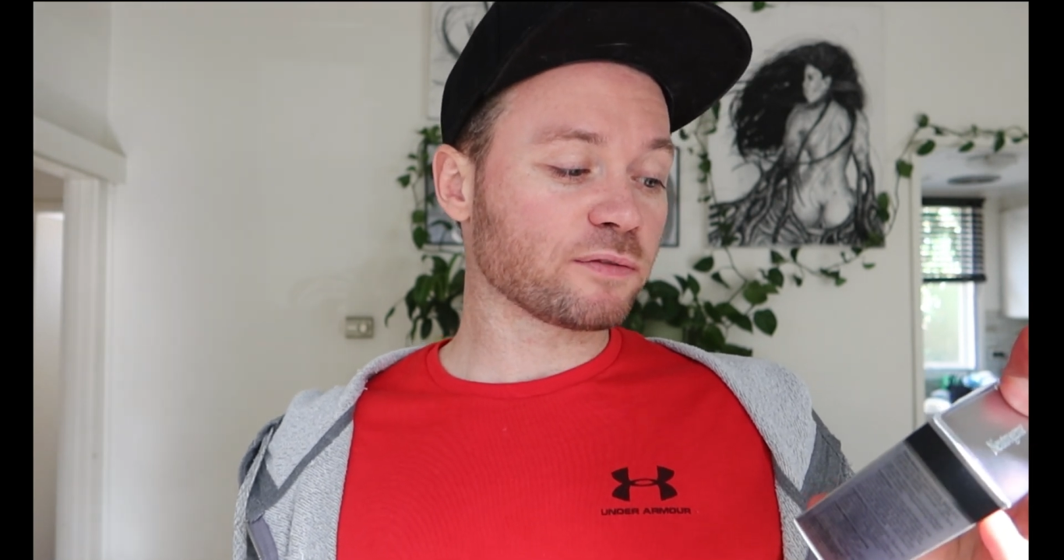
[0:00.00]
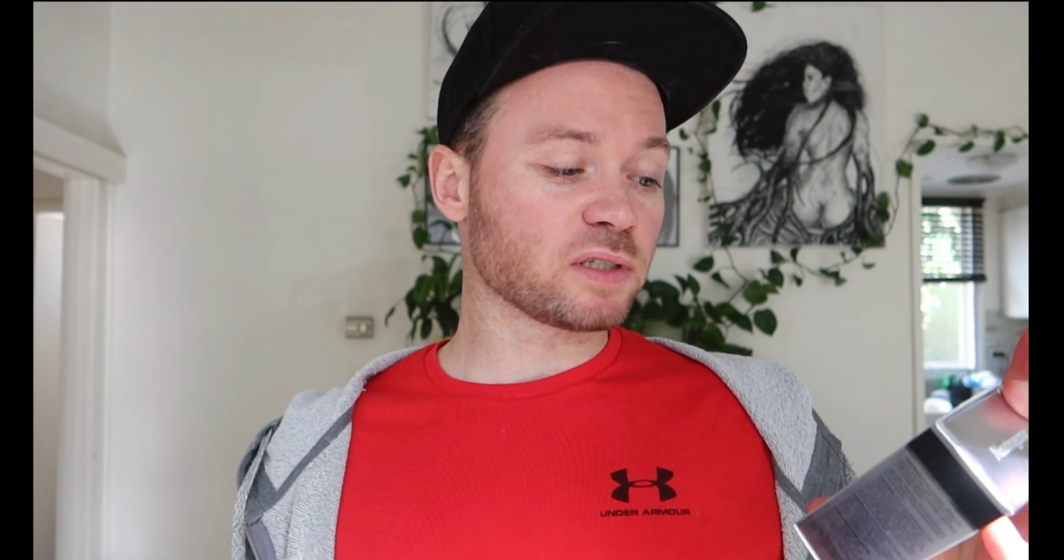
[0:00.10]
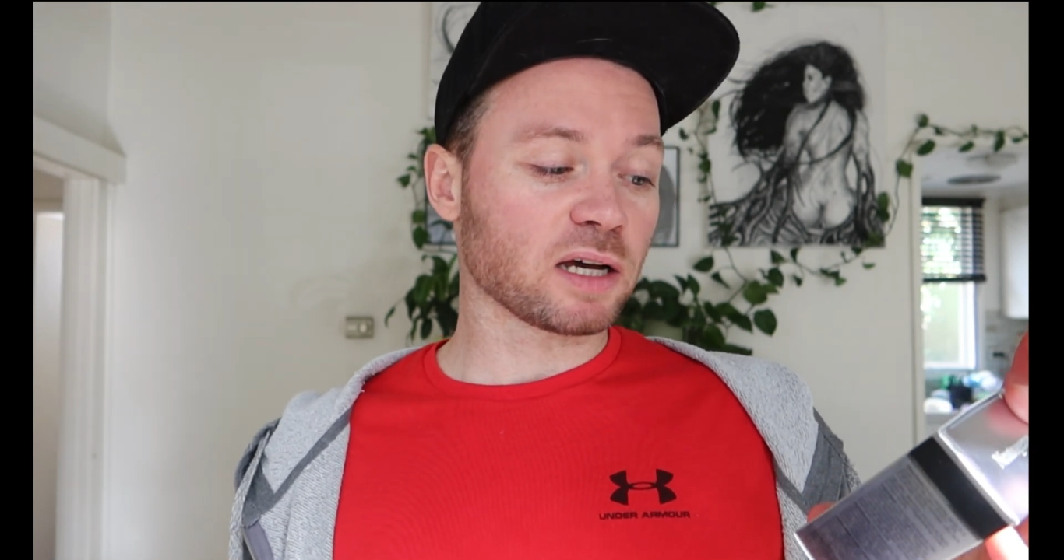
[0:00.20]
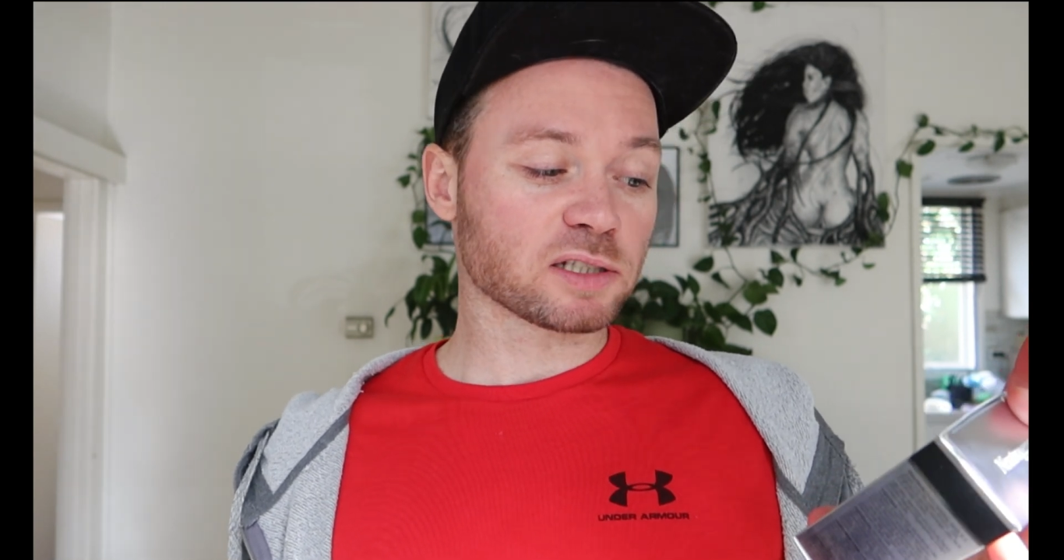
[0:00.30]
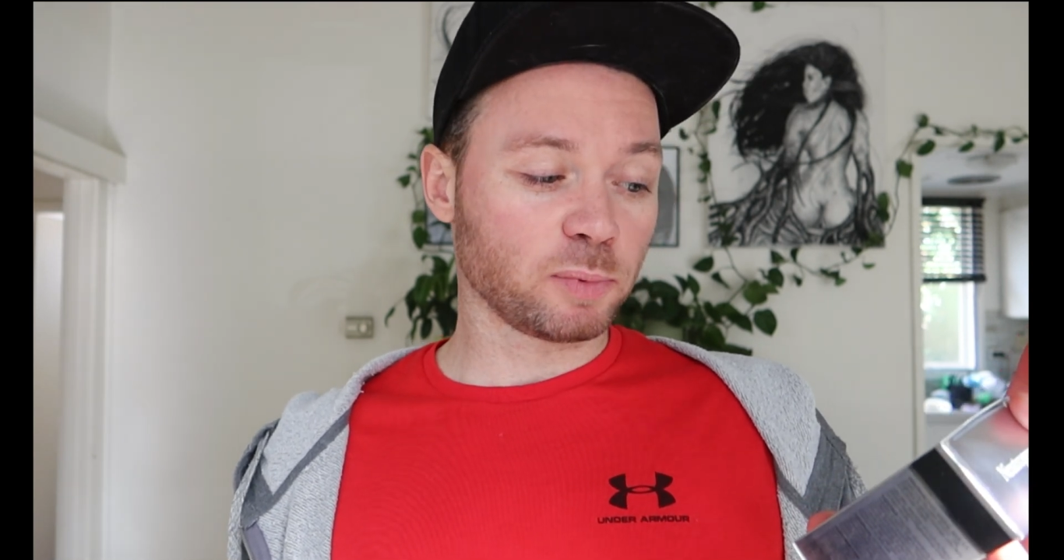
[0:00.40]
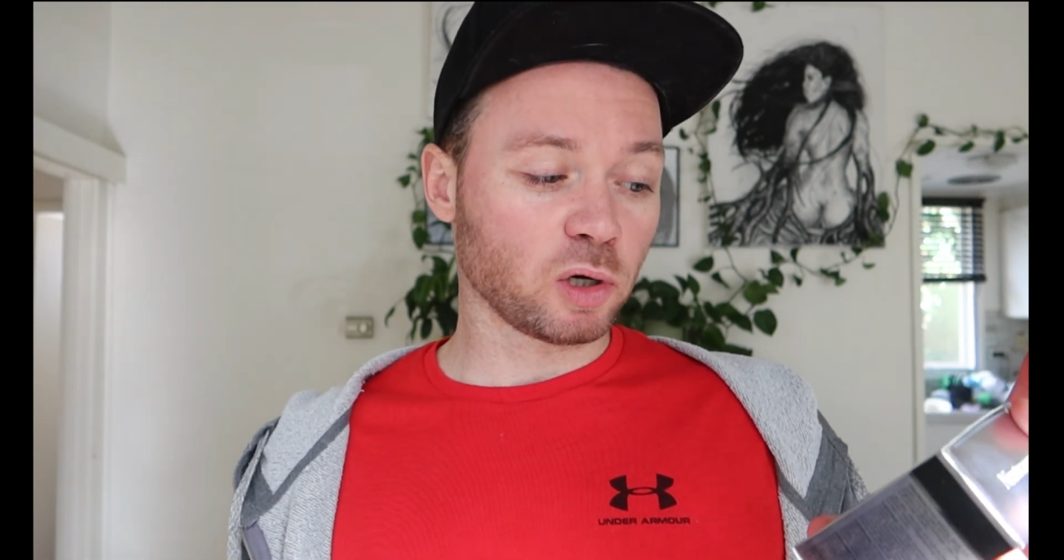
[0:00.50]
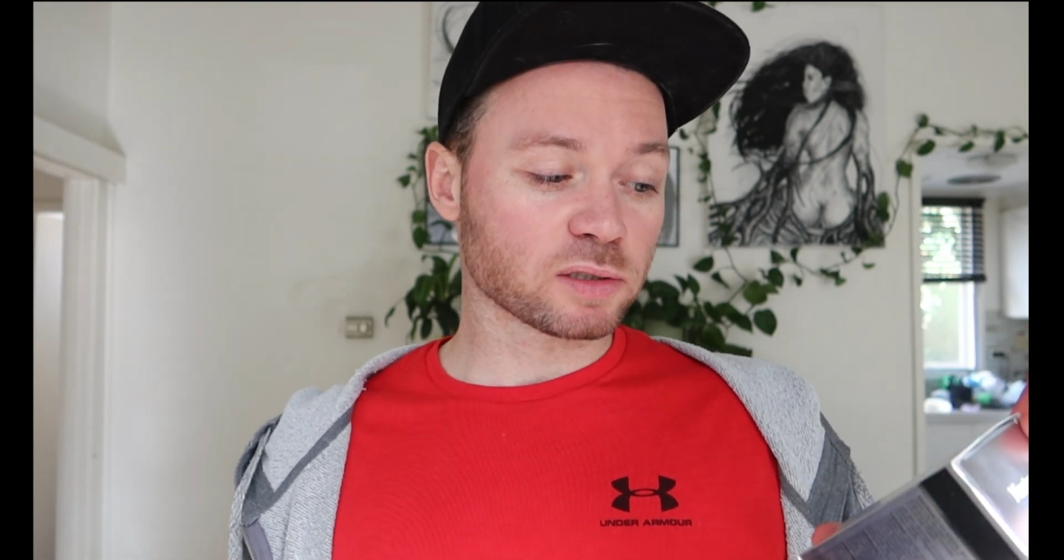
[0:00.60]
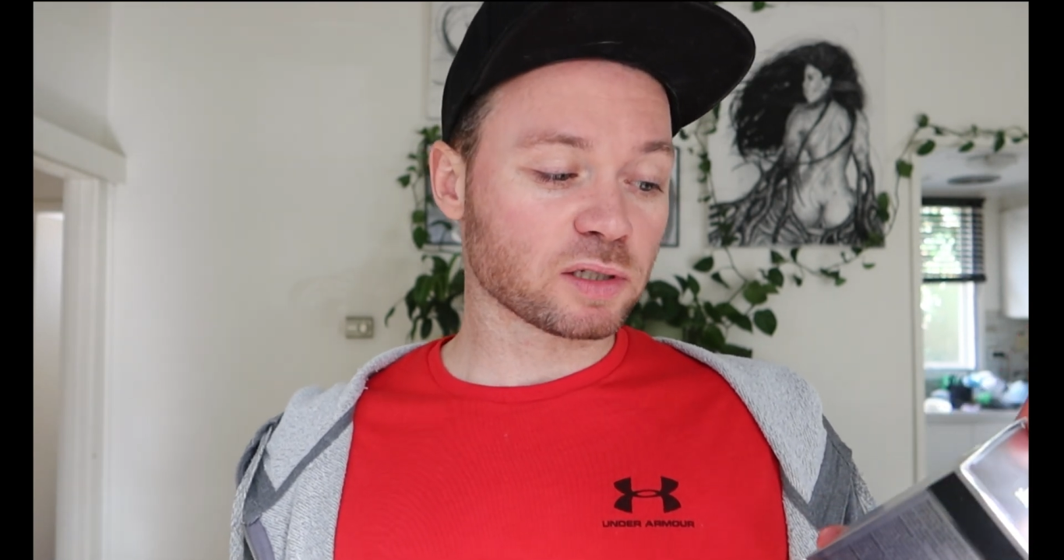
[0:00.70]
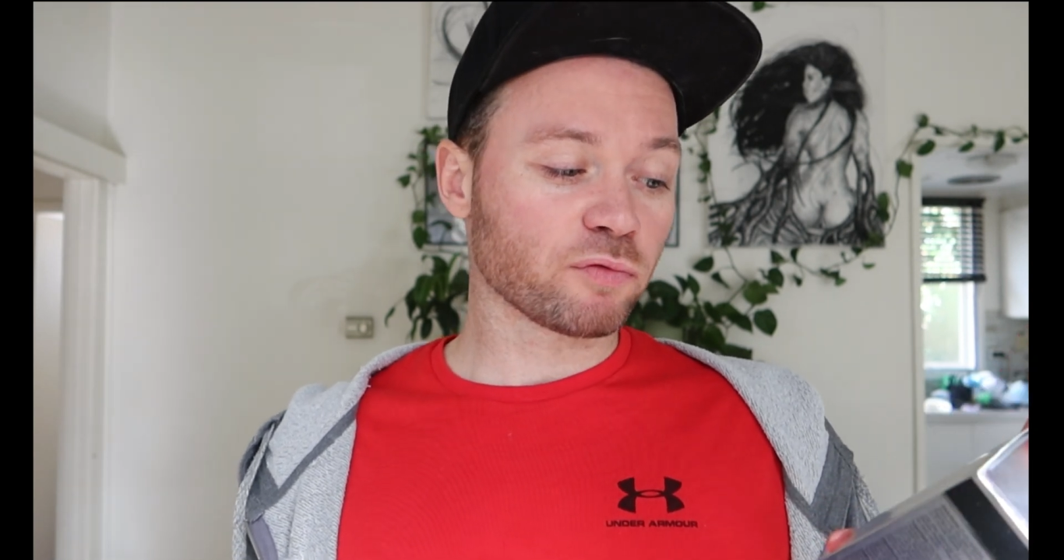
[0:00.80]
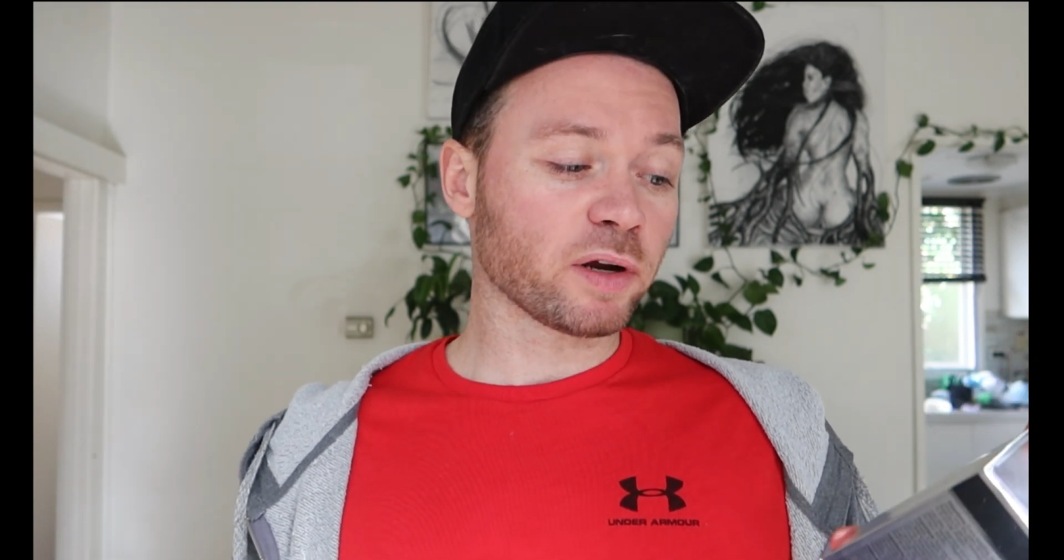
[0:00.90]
of dark spots.